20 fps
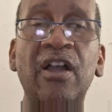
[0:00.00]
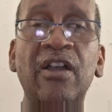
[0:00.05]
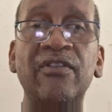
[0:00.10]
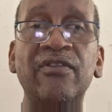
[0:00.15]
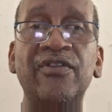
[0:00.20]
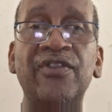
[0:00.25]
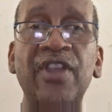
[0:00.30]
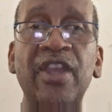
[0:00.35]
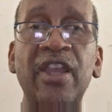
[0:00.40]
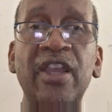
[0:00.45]

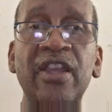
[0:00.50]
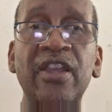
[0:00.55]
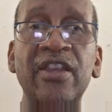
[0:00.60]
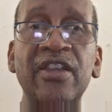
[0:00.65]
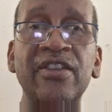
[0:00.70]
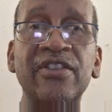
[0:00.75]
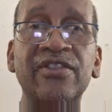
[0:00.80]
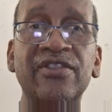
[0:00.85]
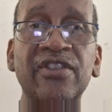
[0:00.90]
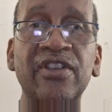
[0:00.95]

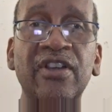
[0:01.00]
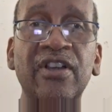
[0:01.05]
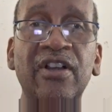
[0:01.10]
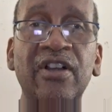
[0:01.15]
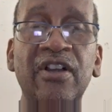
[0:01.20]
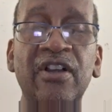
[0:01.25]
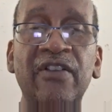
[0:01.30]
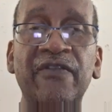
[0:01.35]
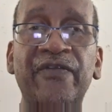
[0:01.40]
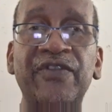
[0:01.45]
there's
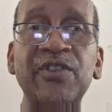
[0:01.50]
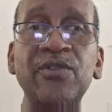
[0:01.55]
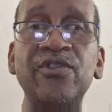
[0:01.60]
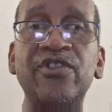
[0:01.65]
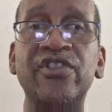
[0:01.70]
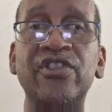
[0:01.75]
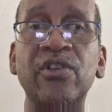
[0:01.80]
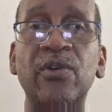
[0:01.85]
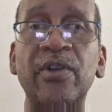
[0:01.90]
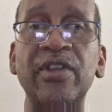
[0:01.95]
a few
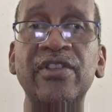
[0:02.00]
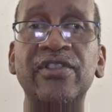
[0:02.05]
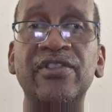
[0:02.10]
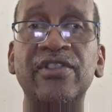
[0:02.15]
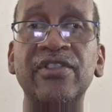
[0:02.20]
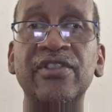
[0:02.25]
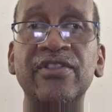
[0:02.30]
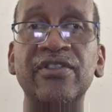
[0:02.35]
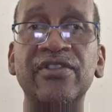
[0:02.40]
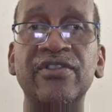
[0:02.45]

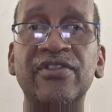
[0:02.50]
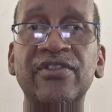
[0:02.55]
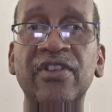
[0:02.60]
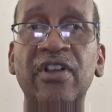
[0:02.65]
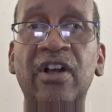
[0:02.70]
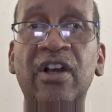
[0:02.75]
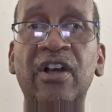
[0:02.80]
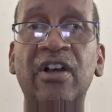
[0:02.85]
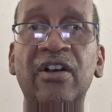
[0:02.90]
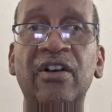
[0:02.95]
choices
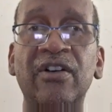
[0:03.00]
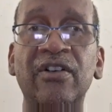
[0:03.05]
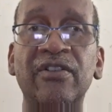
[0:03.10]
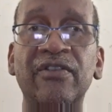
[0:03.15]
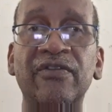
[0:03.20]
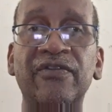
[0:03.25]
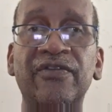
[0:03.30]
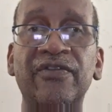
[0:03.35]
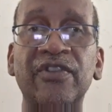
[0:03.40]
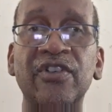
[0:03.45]

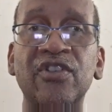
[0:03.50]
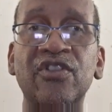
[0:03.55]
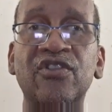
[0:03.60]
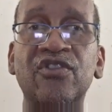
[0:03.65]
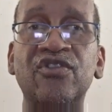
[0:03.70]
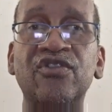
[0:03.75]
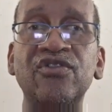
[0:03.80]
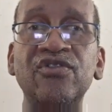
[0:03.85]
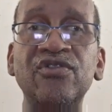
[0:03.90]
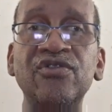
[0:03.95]
of
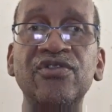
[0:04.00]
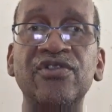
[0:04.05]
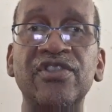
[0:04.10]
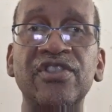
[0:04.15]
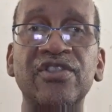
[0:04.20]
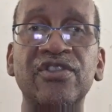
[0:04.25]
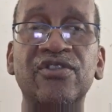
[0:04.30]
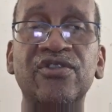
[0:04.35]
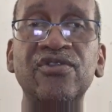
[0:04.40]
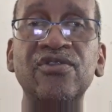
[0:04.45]

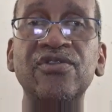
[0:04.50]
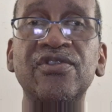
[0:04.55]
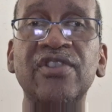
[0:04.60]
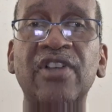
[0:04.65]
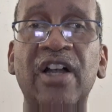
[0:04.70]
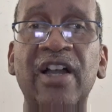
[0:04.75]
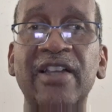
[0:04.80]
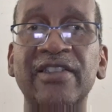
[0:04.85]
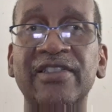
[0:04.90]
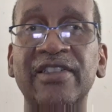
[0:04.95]
cruise
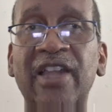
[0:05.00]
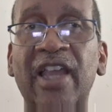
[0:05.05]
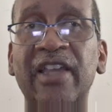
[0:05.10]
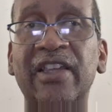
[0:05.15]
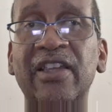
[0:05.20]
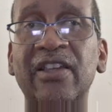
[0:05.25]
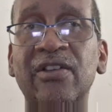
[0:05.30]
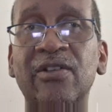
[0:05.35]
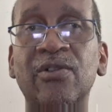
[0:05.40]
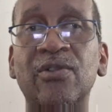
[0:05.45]
lines that I
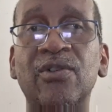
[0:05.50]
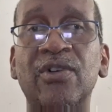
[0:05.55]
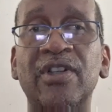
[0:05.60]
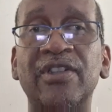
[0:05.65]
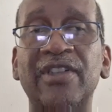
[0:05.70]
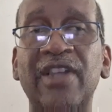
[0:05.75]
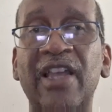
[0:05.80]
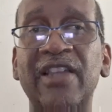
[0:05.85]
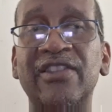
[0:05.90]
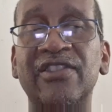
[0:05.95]
can go on
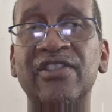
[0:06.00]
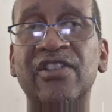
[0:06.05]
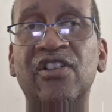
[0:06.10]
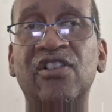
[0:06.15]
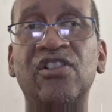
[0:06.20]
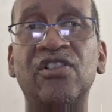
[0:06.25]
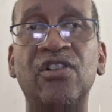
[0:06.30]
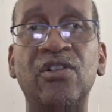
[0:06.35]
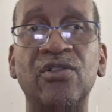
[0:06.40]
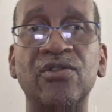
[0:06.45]
that's
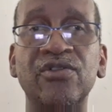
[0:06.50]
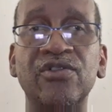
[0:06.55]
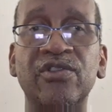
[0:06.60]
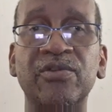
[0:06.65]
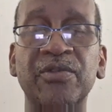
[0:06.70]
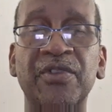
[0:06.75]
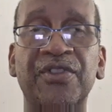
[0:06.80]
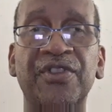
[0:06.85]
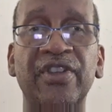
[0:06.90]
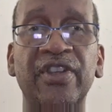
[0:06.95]
close
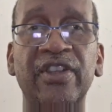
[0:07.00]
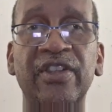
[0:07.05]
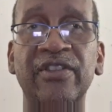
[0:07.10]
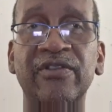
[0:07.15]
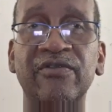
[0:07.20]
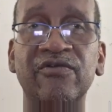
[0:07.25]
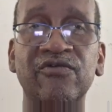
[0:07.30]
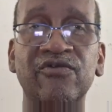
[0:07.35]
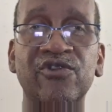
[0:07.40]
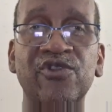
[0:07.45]

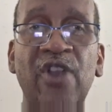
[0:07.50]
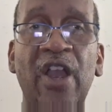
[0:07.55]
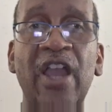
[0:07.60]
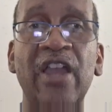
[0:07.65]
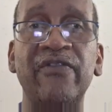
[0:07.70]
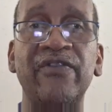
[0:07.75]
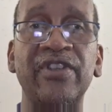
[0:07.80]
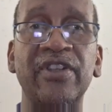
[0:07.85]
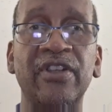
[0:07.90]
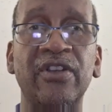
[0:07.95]
within
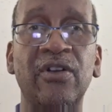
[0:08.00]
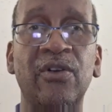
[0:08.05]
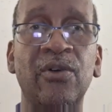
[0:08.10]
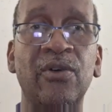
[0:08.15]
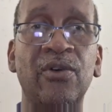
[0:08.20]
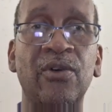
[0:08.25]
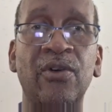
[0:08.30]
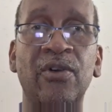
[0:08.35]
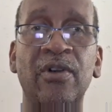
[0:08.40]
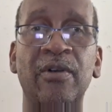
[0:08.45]
driving
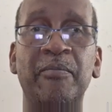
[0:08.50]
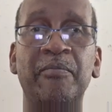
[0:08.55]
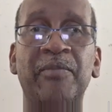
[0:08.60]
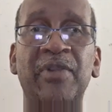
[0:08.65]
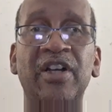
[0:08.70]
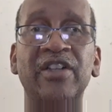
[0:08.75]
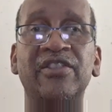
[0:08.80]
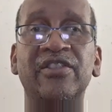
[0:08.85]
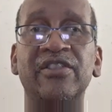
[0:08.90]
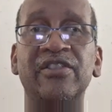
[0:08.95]
or
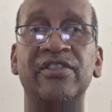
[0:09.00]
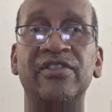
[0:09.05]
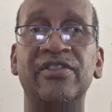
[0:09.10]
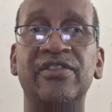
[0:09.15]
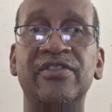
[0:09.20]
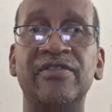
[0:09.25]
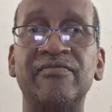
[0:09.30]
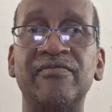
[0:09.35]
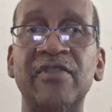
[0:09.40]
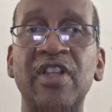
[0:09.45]
buses,